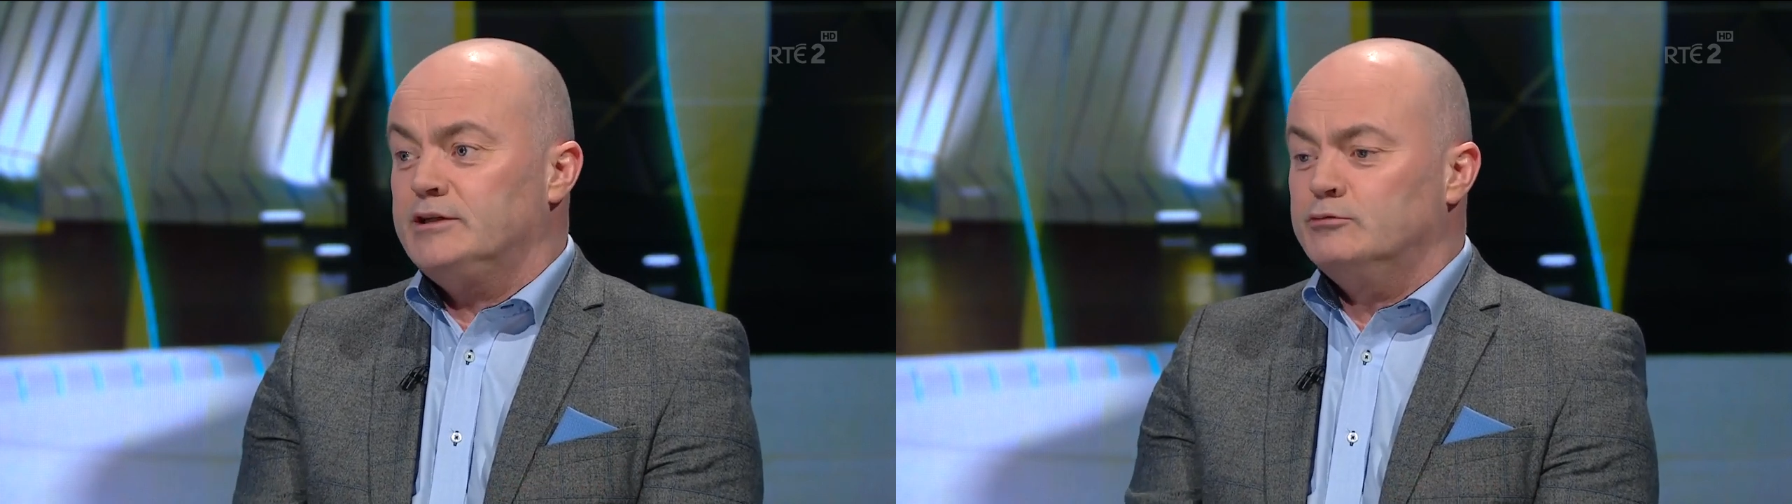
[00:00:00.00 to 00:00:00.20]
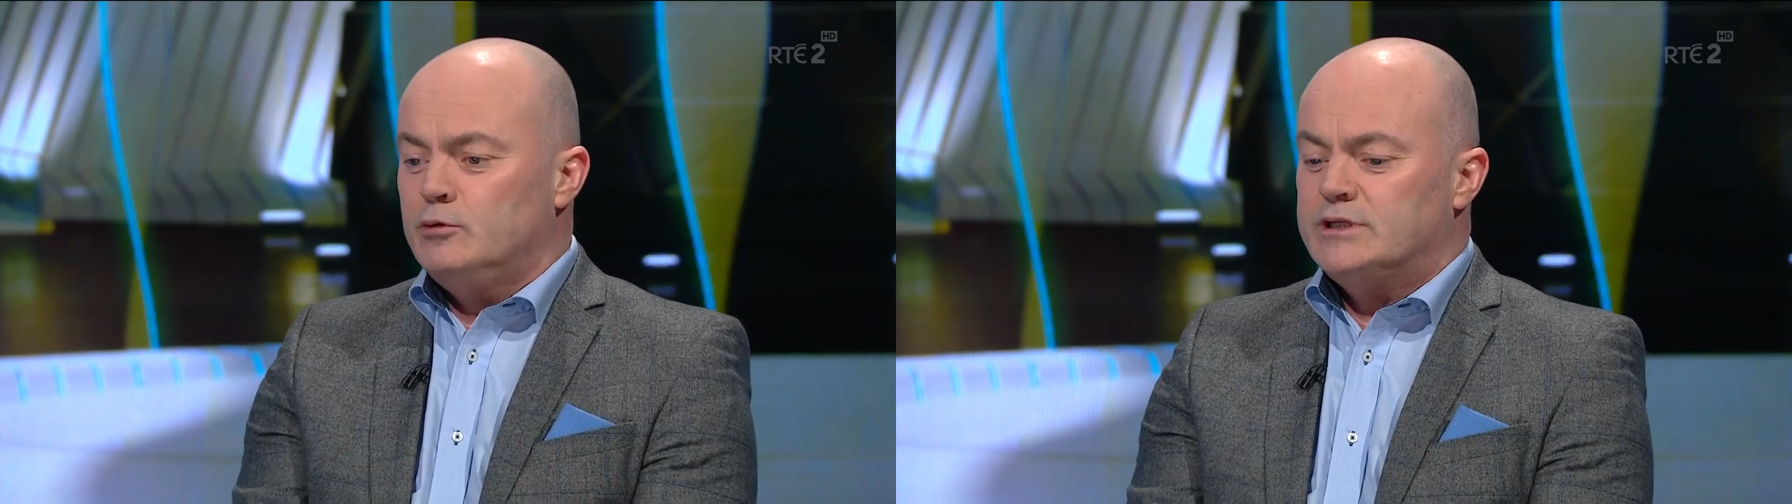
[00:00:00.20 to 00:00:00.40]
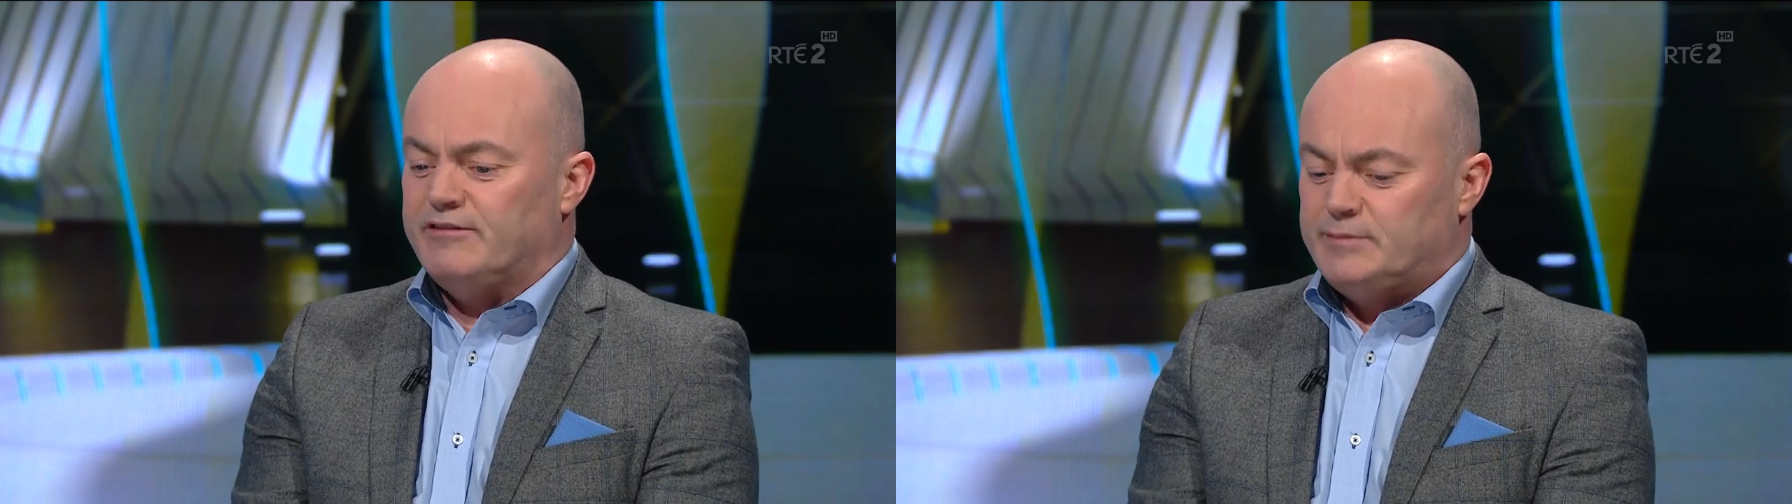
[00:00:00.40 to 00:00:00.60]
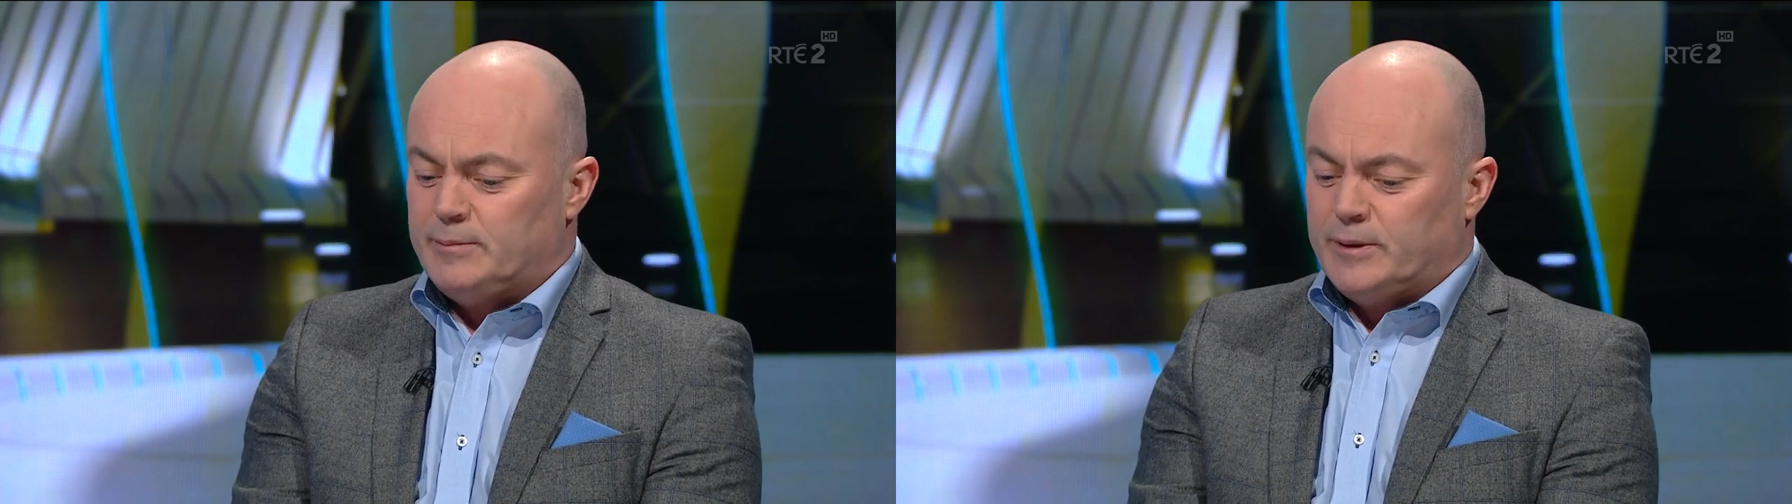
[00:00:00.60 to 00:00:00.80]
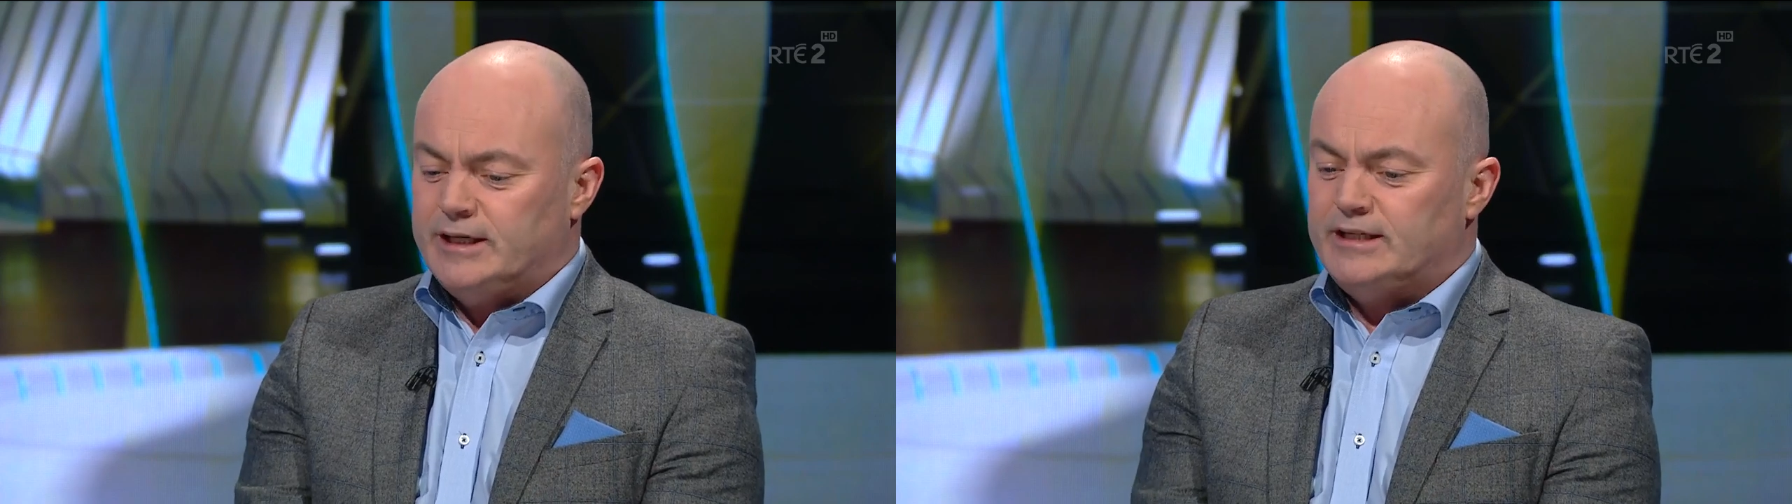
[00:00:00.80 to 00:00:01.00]
the rules have to be
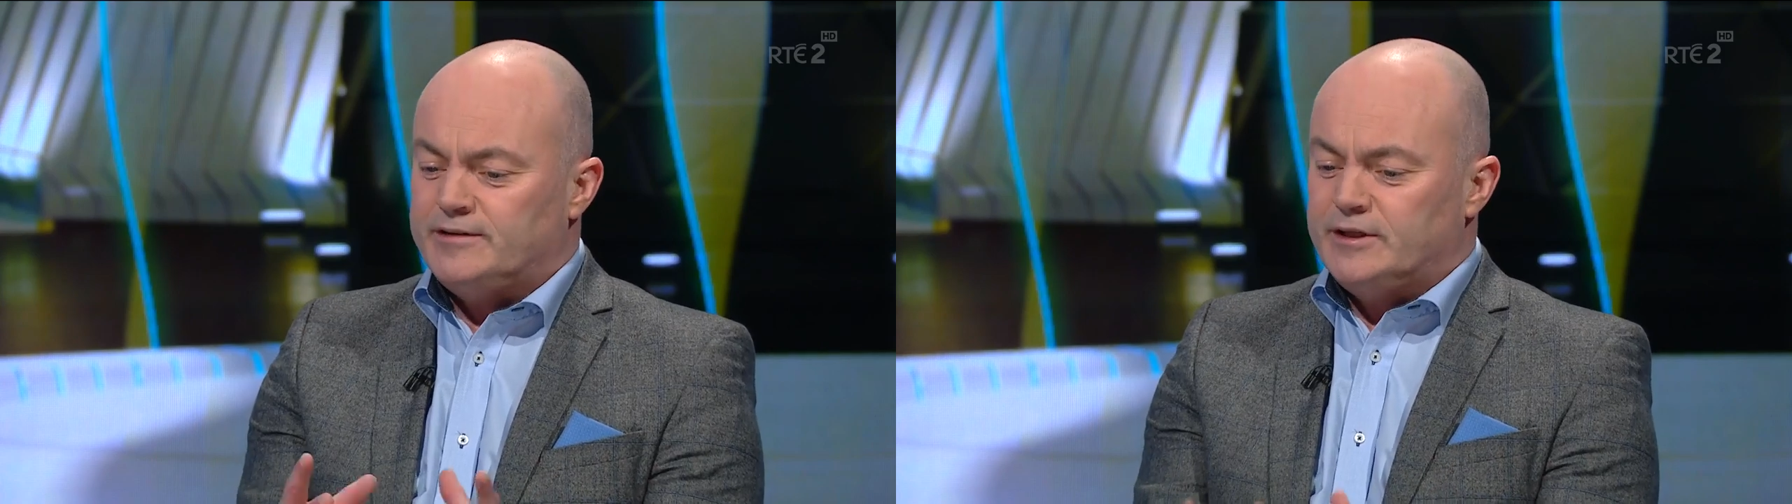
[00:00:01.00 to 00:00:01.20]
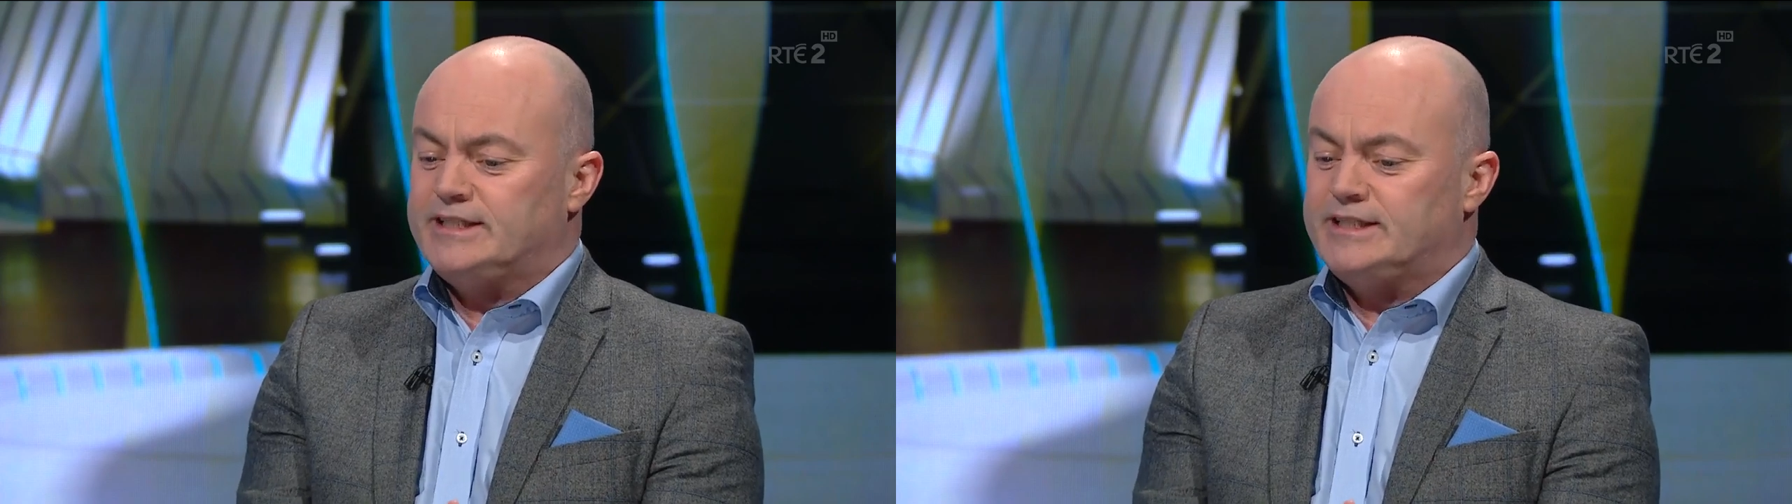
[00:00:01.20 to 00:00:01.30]
applied the very